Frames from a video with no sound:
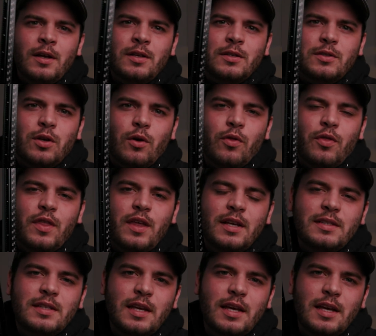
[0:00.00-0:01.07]
So
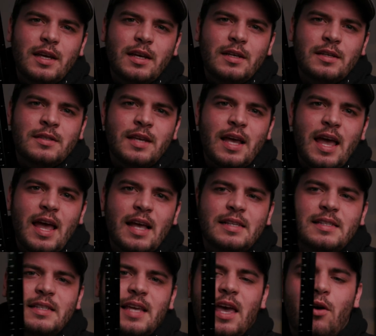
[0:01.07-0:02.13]
this is a
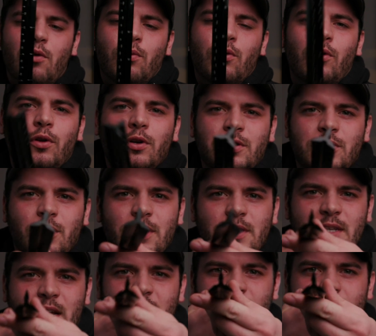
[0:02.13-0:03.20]
scale ruler. So
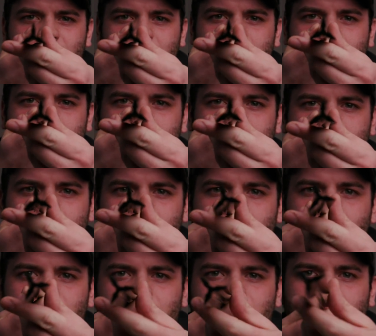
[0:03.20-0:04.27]
it's kind of a
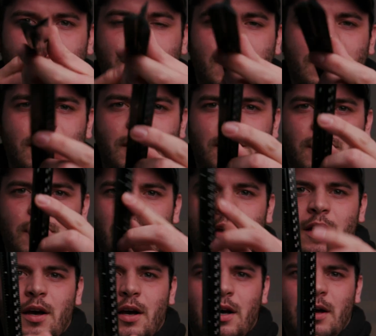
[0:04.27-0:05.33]
weird looking
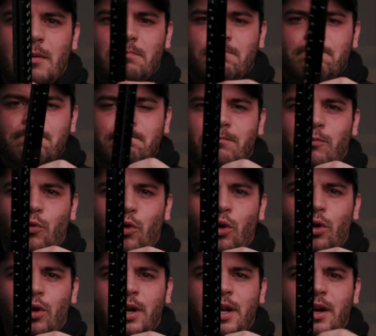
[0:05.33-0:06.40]

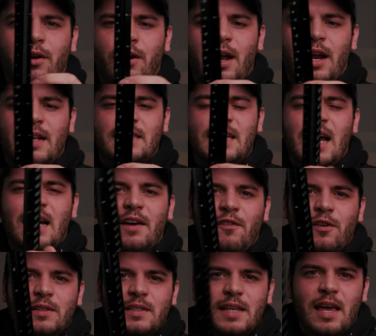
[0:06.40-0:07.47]
ruler here, and it's got
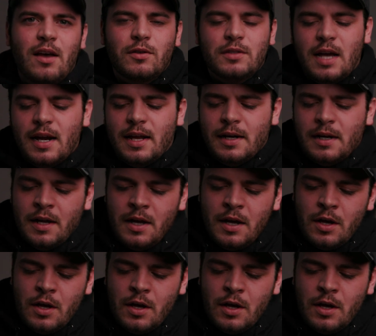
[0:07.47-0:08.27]
different scales on it.